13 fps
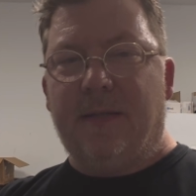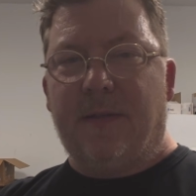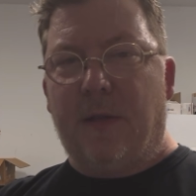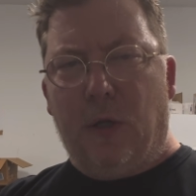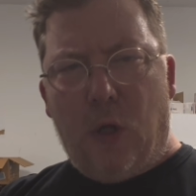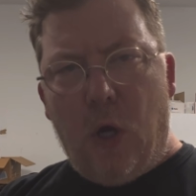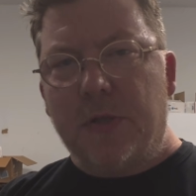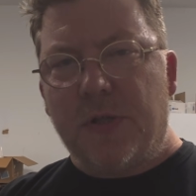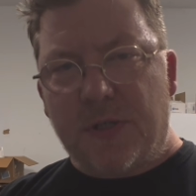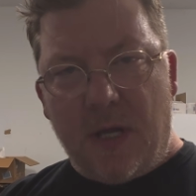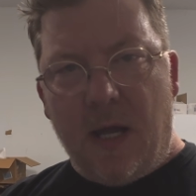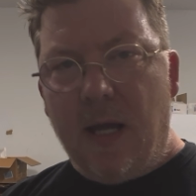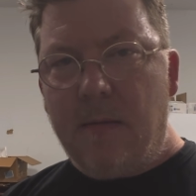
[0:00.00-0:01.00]
the launch
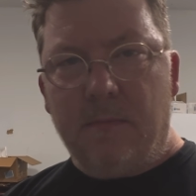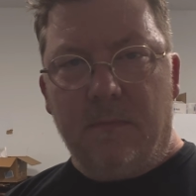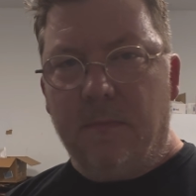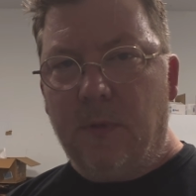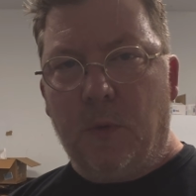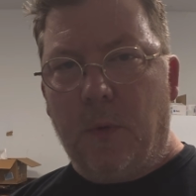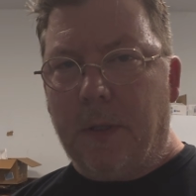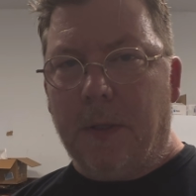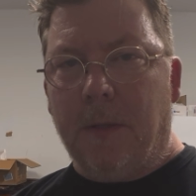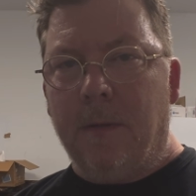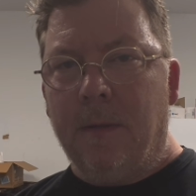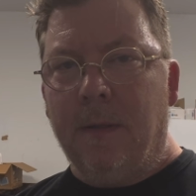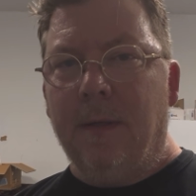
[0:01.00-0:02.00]
time
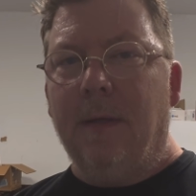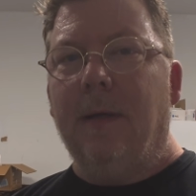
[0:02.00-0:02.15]
quicker.